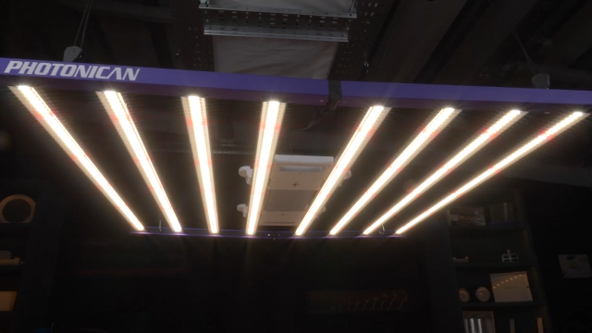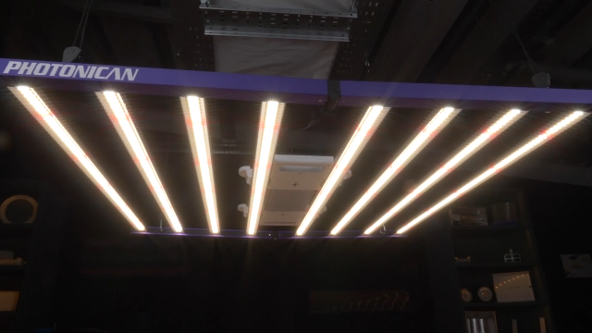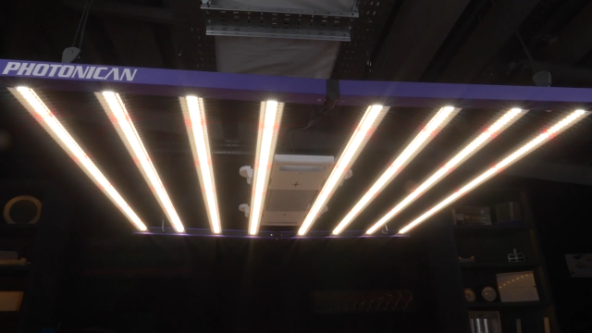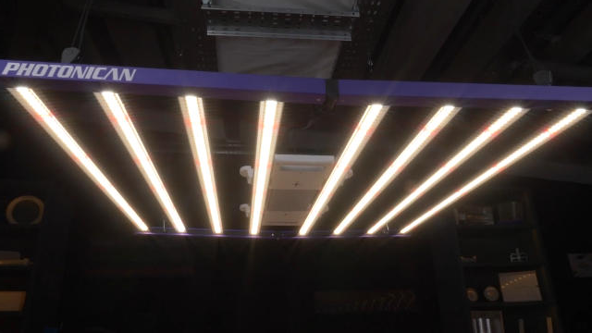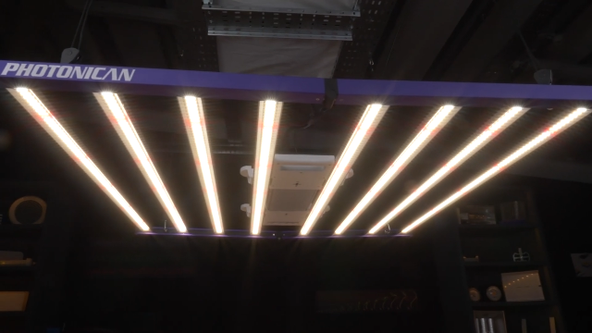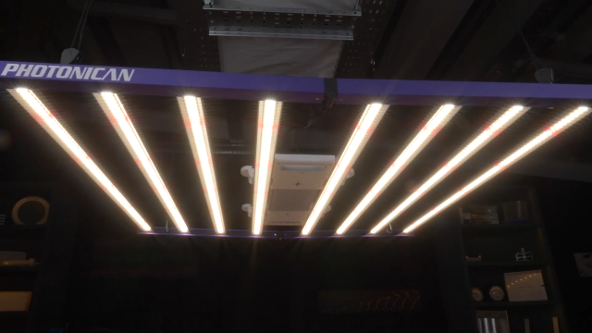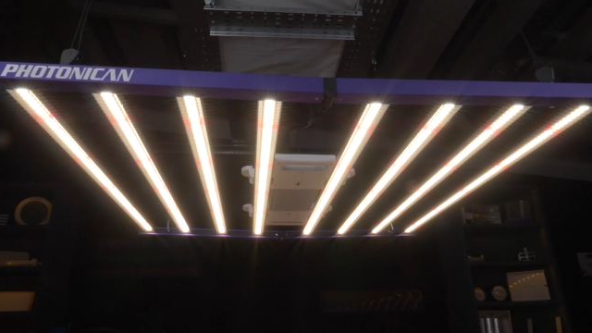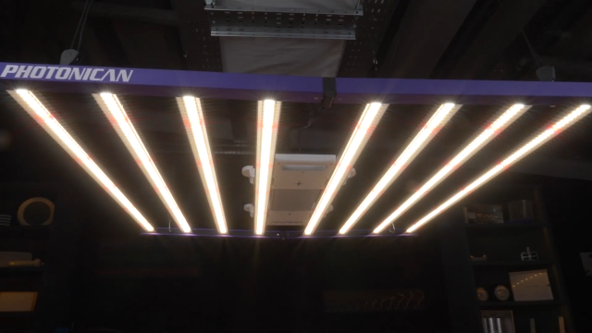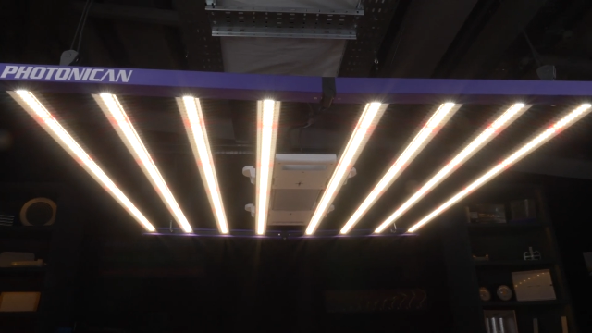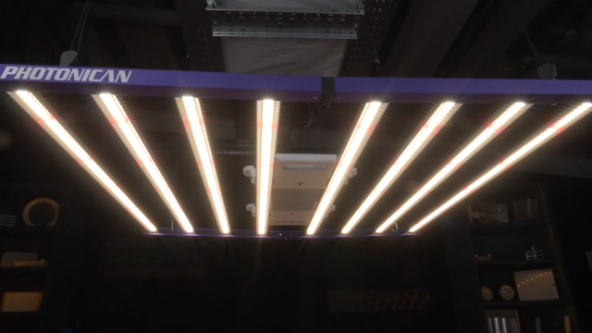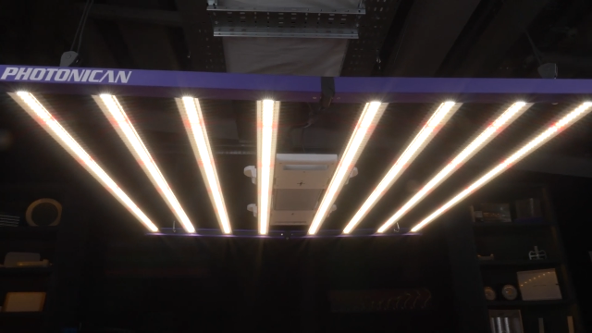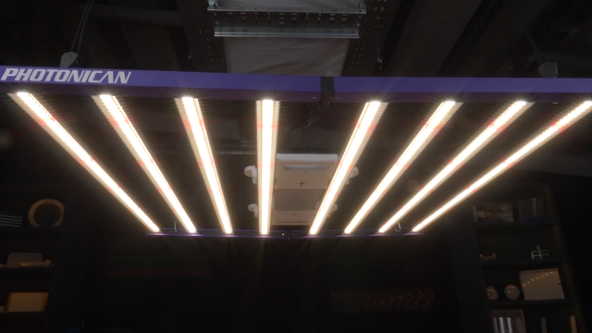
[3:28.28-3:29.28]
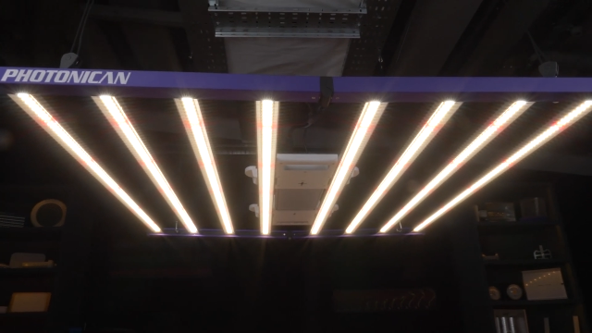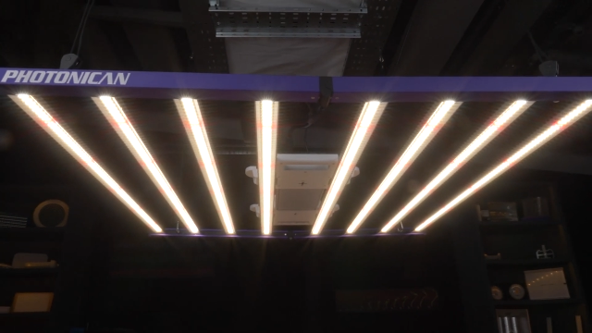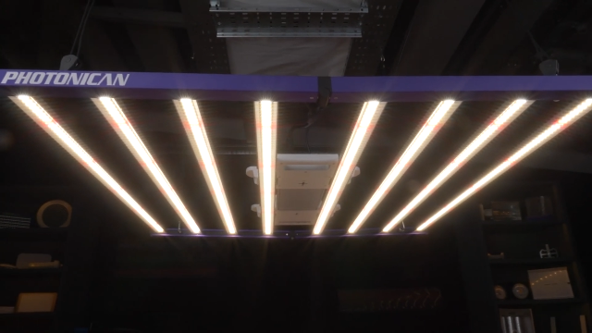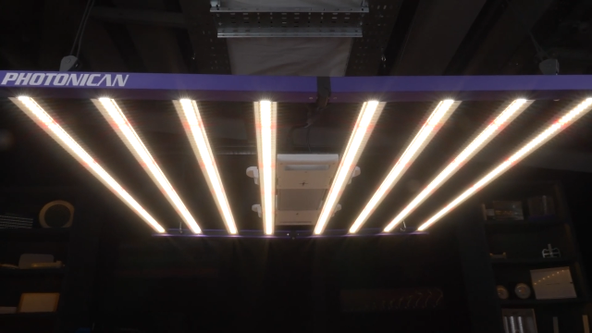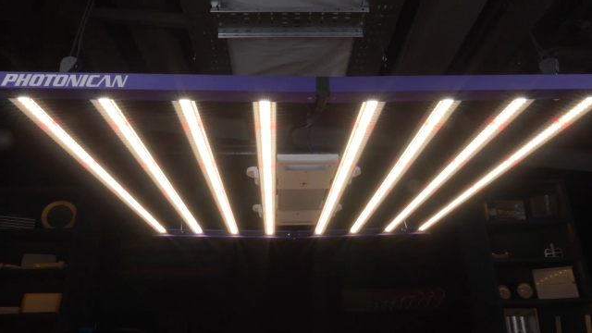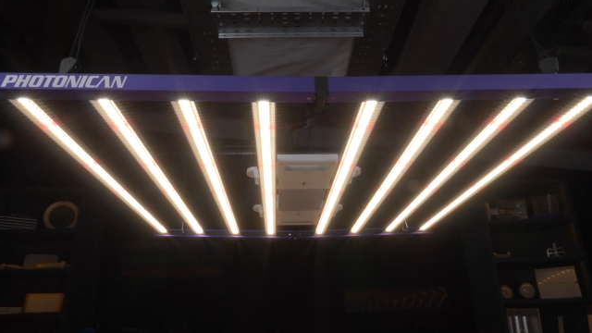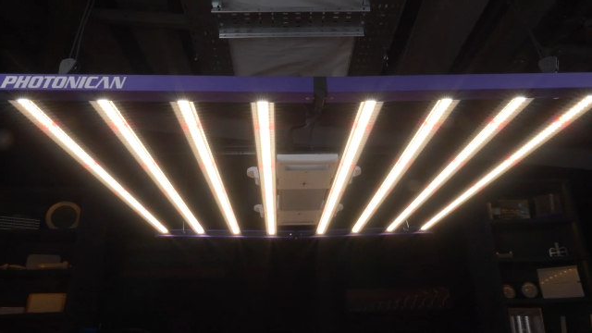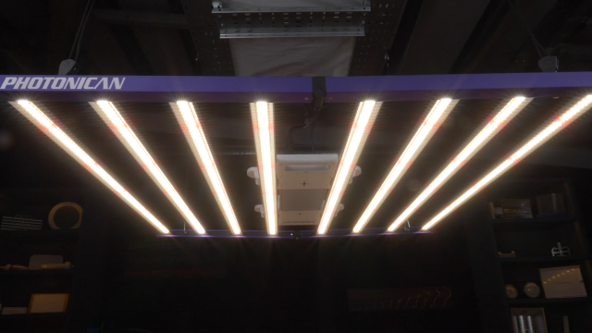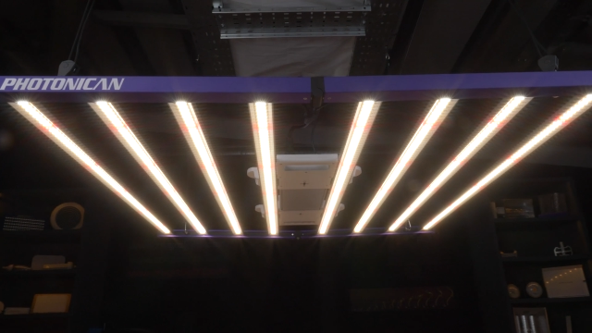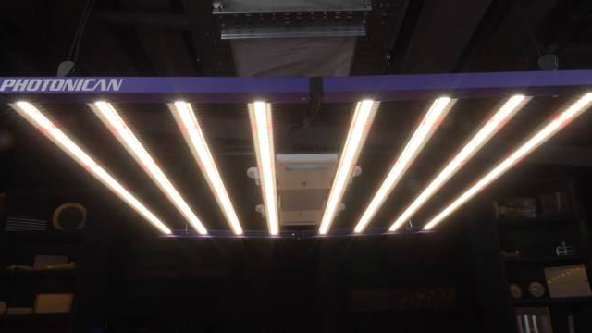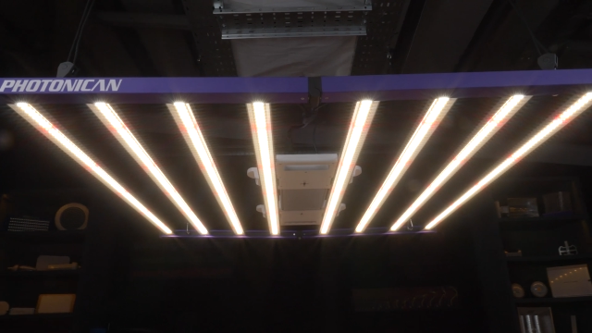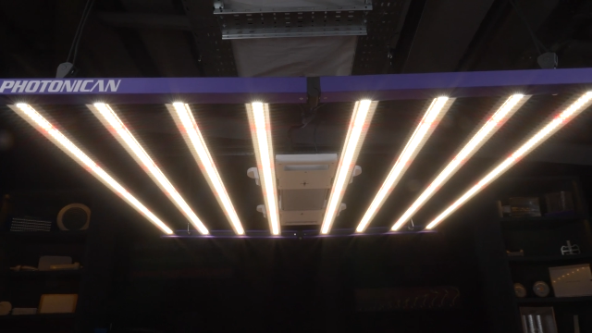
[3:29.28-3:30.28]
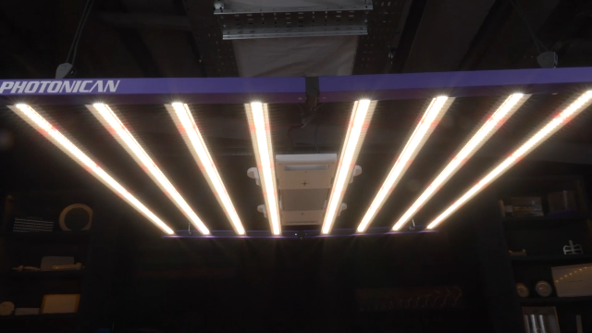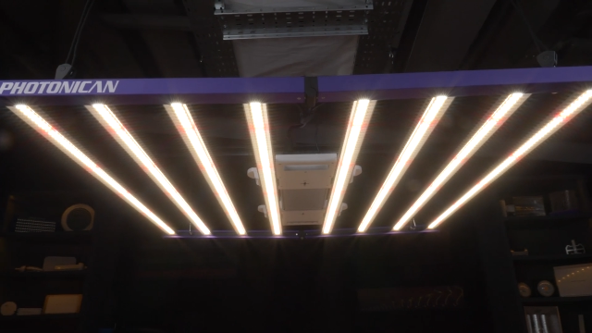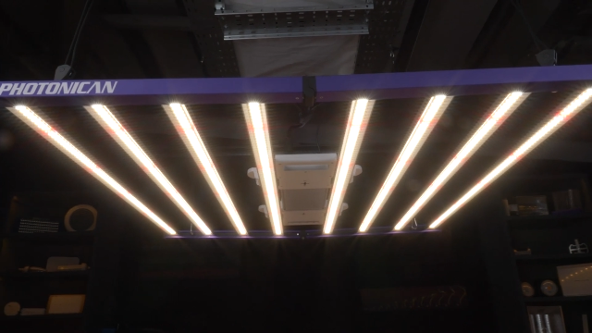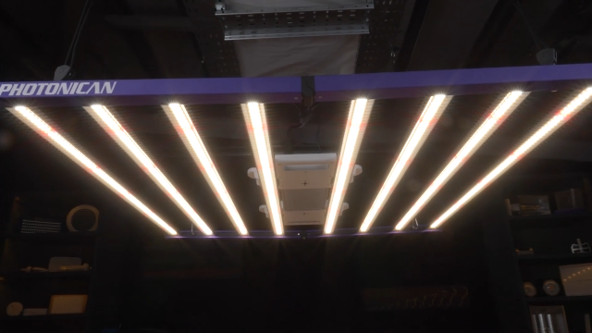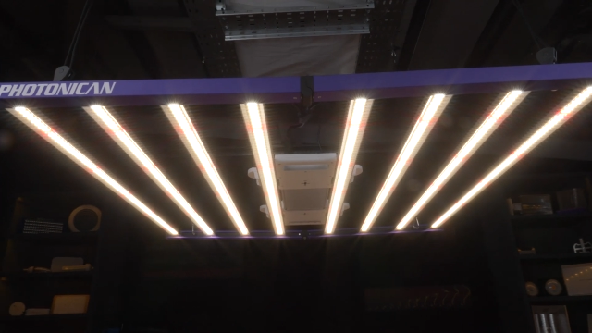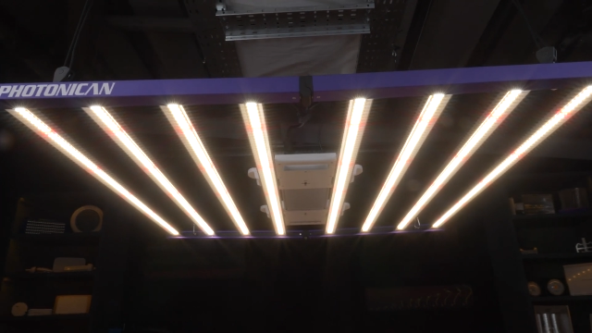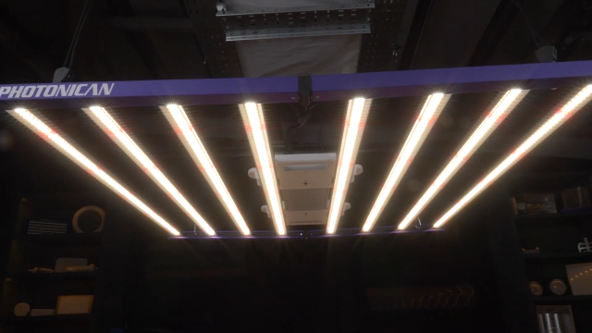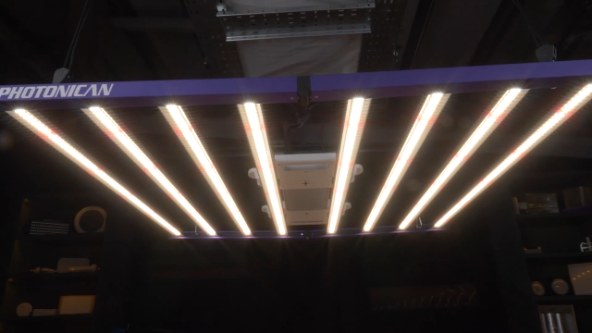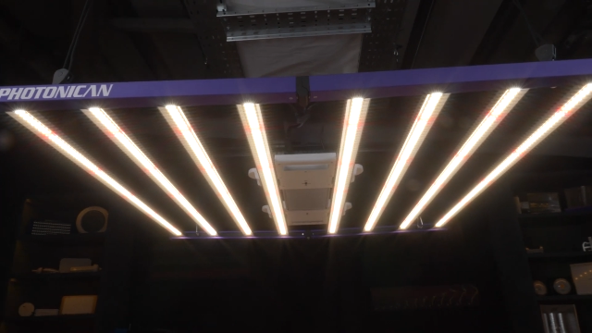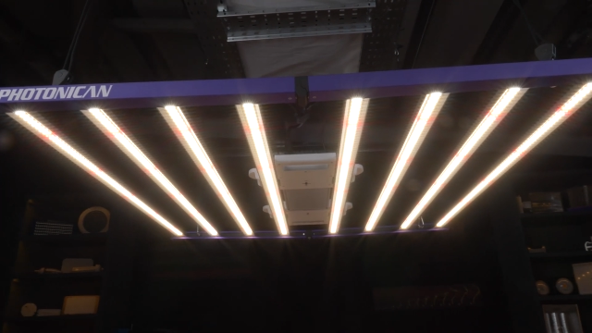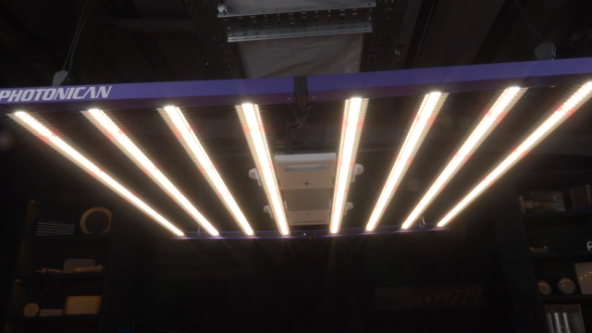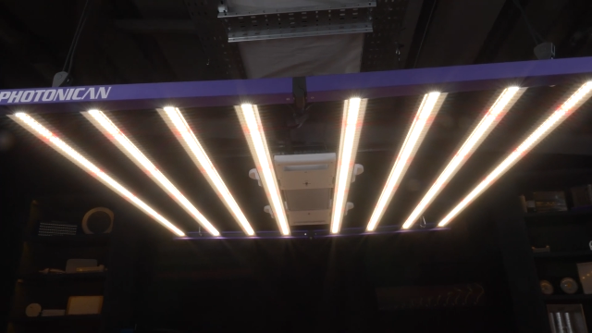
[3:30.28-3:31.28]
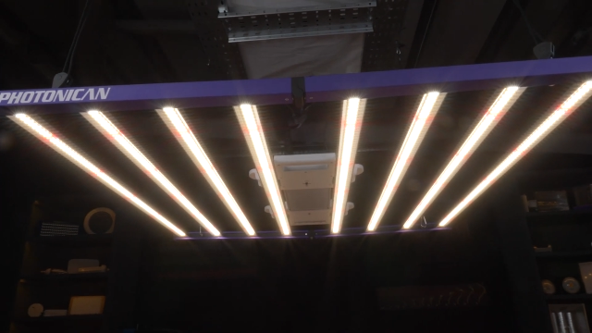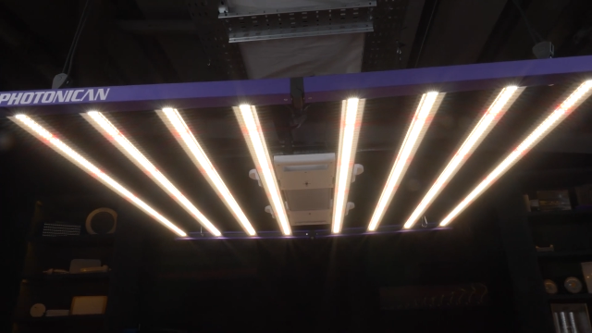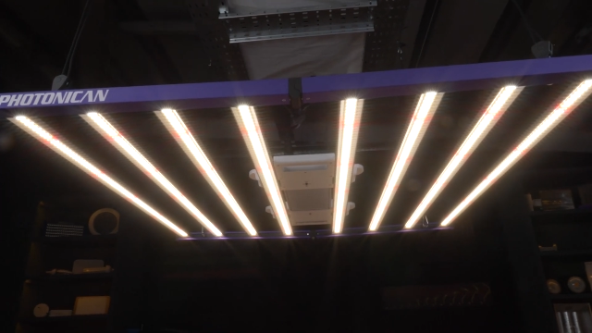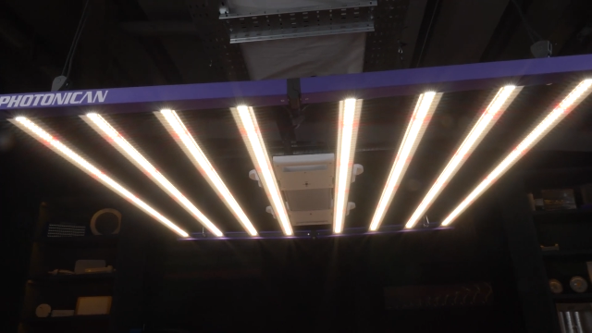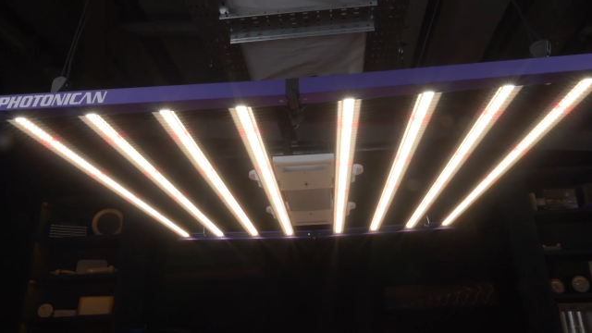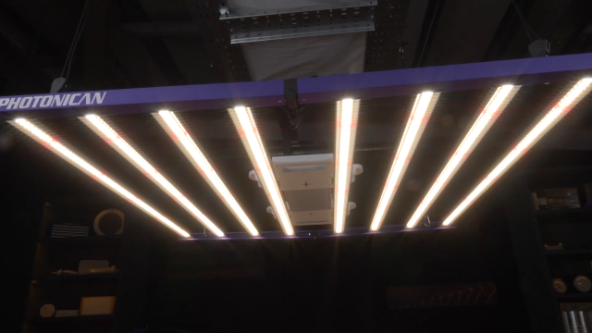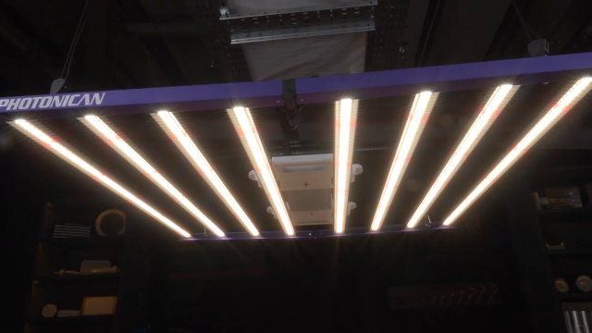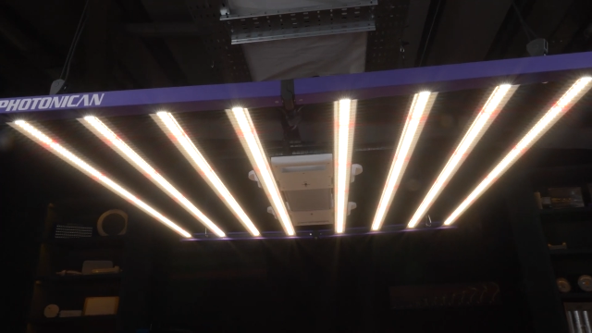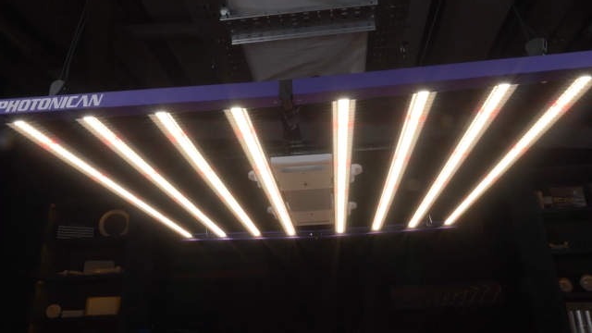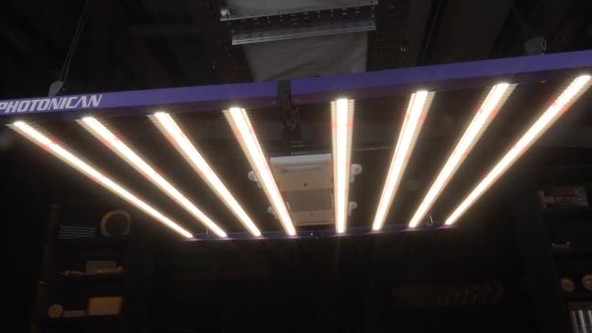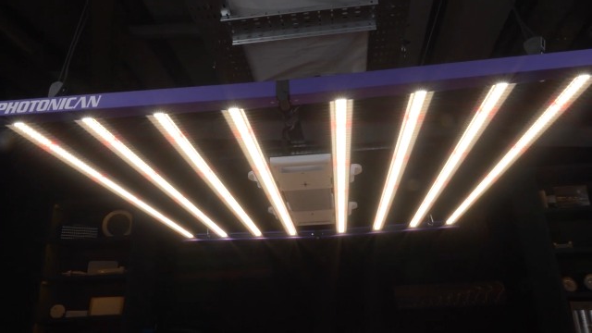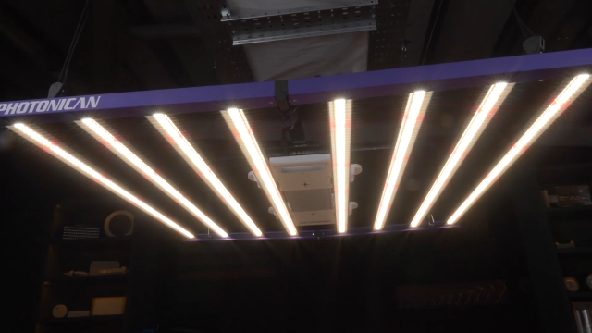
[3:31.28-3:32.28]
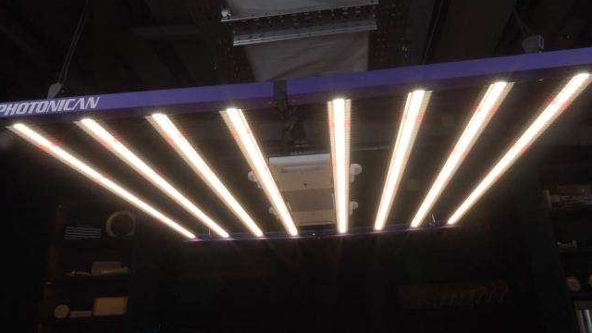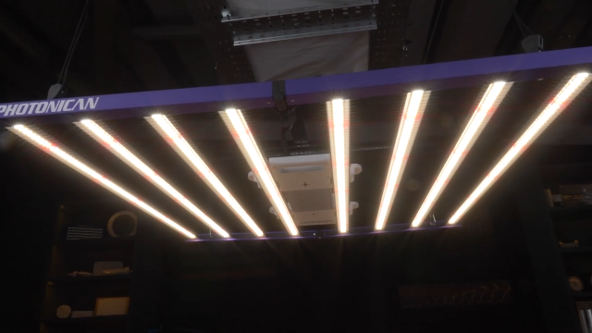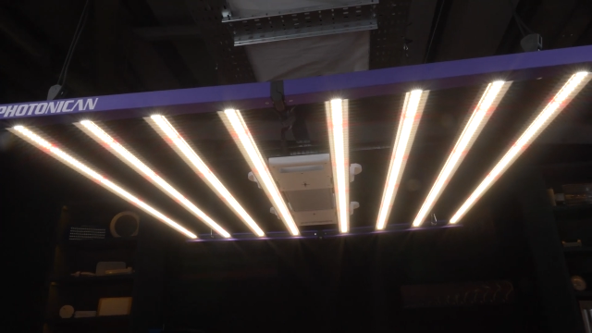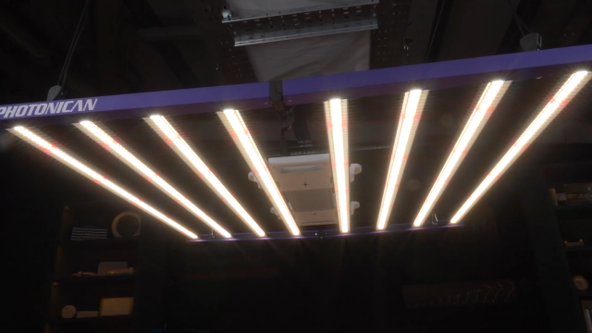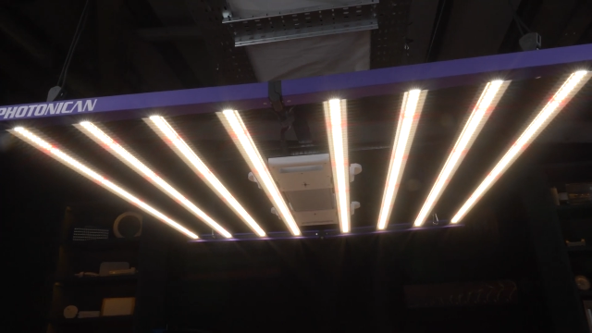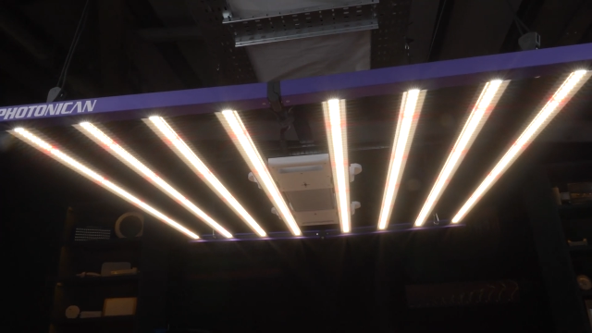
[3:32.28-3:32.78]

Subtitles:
Nobody's mouth can be seen.